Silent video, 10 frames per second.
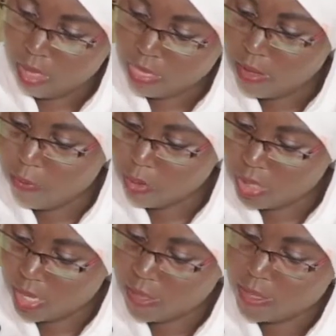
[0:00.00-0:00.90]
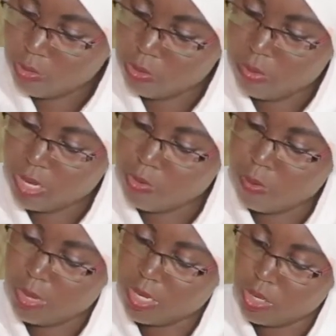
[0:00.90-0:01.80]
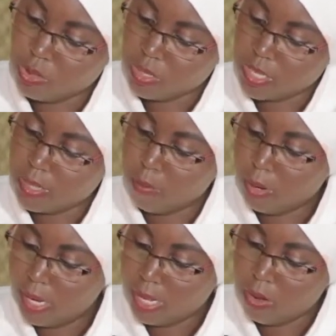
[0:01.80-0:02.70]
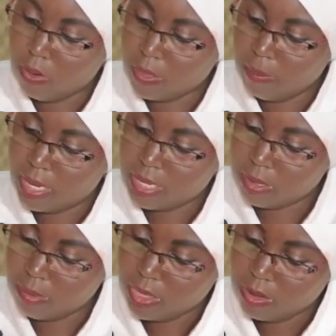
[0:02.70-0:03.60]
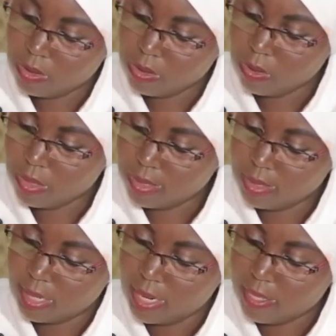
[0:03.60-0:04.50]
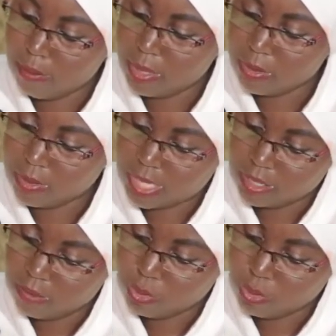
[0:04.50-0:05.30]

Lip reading: The fruit cake that we made it using the boiling or the melting method. So this is another method that I've